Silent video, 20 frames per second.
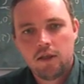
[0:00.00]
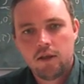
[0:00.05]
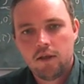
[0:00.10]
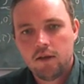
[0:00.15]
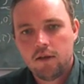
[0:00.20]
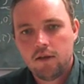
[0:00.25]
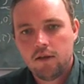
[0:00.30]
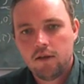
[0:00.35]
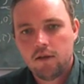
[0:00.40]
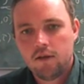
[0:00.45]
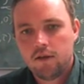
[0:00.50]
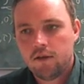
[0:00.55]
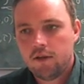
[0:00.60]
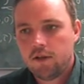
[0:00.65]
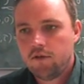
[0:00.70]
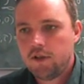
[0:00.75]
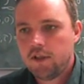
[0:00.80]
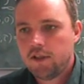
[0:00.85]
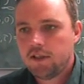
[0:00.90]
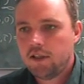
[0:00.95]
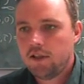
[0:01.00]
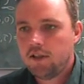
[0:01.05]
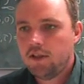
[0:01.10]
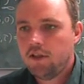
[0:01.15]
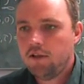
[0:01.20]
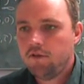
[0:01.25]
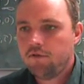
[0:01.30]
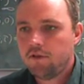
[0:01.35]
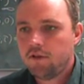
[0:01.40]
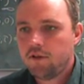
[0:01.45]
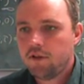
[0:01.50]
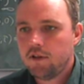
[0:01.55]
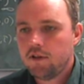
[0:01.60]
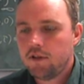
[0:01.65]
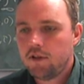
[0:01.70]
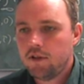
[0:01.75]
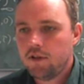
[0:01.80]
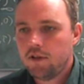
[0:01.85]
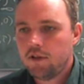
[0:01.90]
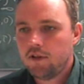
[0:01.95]
There is a different
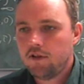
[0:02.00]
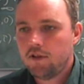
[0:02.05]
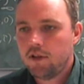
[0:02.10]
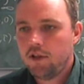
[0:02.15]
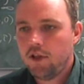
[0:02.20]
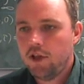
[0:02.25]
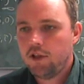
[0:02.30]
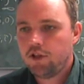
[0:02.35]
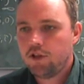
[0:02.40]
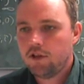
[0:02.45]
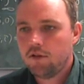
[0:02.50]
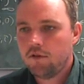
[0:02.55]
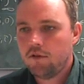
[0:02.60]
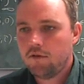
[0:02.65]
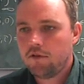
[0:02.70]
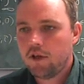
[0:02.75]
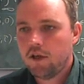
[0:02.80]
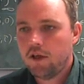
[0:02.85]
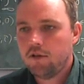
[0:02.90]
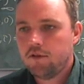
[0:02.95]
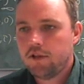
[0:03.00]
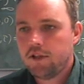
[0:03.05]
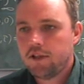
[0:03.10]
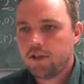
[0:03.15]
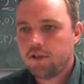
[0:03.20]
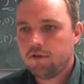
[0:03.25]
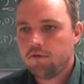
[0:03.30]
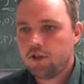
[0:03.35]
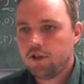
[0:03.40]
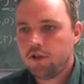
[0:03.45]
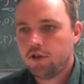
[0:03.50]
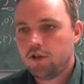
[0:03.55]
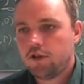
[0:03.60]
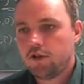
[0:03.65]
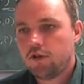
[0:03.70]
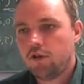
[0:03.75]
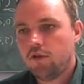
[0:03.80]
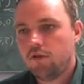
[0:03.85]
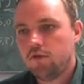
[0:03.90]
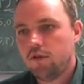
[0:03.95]
gradation of colors, which is
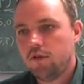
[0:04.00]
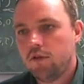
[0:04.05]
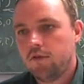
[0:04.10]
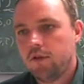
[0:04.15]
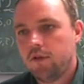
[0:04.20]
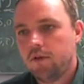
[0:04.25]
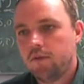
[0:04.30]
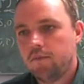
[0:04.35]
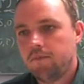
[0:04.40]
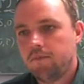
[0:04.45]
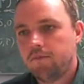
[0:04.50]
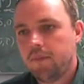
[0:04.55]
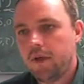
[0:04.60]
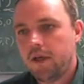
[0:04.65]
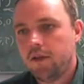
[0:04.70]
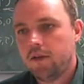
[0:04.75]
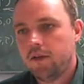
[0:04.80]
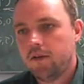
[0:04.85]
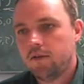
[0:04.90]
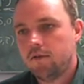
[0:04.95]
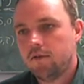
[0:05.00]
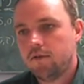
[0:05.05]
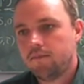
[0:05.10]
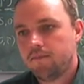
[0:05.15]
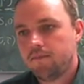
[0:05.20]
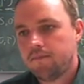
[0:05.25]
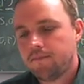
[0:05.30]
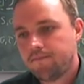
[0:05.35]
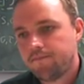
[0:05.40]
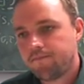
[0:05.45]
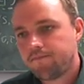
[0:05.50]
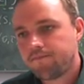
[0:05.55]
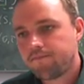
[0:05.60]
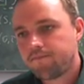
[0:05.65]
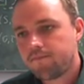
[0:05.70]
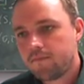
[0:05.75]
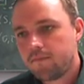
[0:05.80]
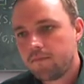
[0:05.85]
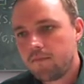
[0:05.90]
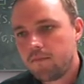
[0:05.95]
shown on the panel
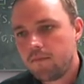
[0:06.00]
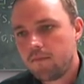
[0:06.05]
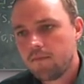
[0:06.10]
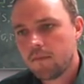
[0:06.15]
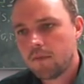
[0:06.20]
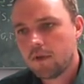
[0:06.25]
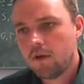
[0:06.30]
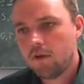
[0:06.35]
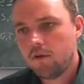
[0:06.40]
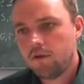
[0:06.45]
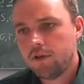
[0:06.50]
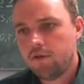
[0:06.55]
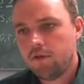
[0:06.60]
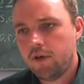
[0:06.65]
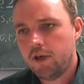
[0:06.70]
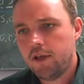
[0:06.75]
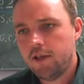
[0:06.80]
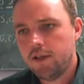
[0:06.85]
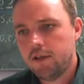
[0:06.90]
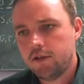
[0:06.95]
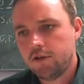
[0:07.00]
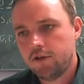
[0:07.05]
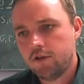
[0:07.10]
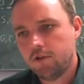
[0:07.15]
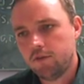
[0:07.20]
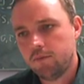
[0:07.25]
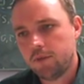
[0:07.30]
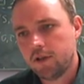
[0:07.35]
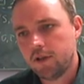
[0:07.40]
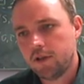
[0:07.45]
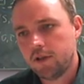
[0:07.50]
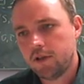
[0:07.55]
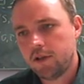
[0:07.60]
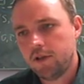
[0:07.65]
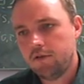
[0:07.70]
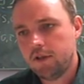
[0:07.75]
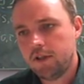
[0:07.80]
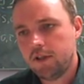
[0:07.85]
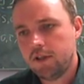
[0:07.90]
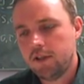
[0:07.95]
on the right. So
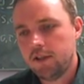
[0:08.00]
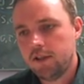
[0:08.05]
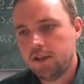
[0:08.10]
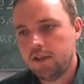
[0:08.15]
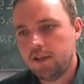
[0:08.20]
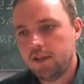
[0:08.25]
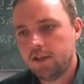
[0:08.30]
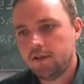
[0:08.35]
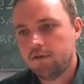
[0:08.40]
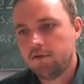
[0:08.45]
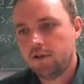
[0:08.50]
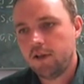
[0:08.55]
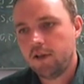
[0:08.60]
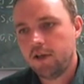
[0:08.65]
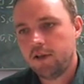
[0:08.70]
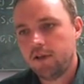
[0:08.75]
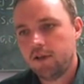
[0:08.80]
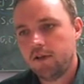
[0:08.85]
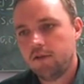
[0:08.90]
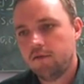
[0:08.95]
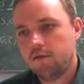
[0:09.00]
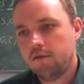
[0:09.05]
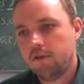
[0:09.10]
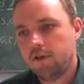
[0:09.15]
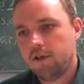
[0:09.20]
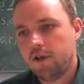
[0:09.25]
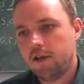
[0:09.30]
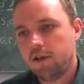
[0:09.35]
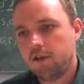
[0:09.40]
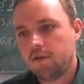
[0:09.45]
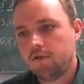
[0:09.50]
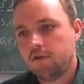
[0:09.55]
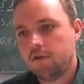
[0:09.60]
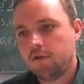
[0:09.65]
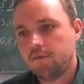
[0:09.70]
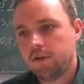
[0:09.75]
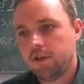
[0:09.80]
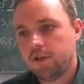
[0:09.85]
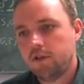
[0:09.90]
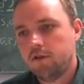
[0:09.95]
productivity is varying
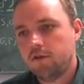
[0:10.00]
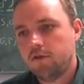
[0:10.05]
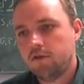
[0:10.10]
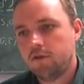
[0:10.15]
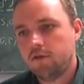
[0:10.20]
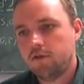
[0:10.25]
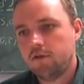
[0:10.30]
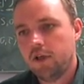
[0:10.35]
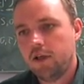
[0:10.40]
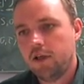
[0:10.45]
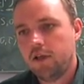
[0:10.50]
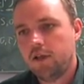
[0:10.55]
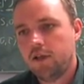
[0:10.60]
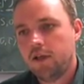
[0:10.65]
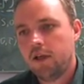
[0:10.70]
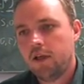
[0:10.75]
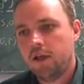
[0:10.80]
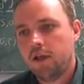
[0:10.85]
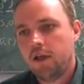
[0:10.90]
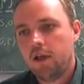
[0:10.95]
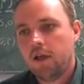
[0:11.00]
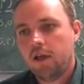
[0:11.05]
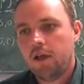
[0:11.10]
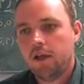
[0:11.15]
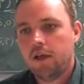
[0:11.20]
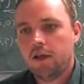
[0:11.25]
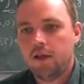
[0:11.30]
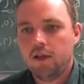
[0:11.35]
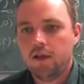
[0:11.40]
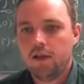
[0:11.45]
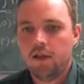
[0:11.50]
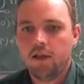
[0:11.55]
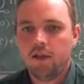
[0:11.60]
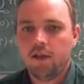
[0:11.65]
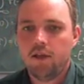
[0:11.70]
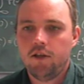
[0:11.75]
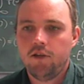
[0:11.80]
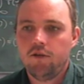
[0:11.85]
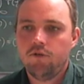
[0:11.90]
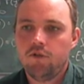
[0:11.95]
from 0 to 9, and
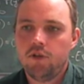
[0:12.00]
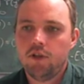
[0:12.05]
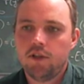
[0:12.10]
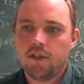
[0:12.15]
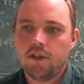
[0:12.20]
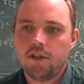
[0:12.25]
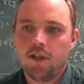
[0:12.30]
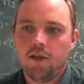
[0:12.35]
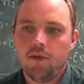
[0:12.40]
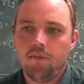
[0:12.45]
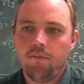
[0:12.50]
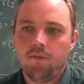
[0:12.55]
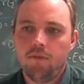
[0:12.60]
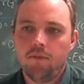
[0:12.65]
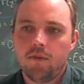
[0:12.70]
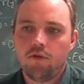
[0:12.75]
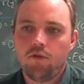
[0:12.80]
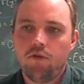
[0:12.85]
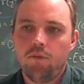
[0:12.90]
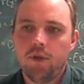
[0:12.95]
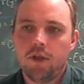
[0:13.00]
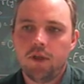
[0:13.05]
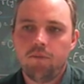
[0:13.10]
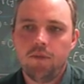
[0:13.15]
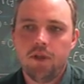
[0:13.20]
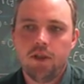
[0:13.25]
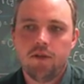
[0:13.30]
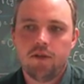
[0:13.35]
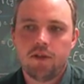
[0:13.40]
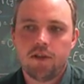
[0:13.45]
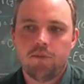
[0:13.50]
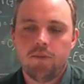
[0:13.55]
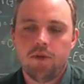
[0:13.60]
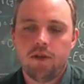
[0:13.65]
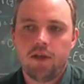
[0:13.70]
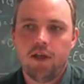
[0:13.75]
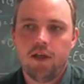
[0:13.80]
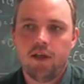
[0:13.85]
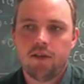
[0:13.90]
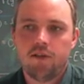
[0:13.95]
the units are cubic meters per
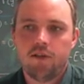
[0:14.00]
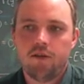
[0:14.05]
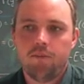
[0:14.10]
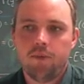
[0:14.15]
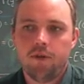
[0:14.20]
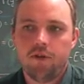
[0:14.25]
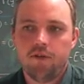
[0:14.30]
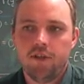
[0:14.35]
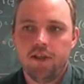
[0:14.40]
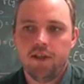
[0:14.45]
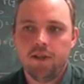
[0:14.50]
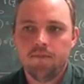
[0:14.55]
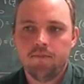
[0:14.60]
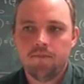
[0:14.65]
hectare per year.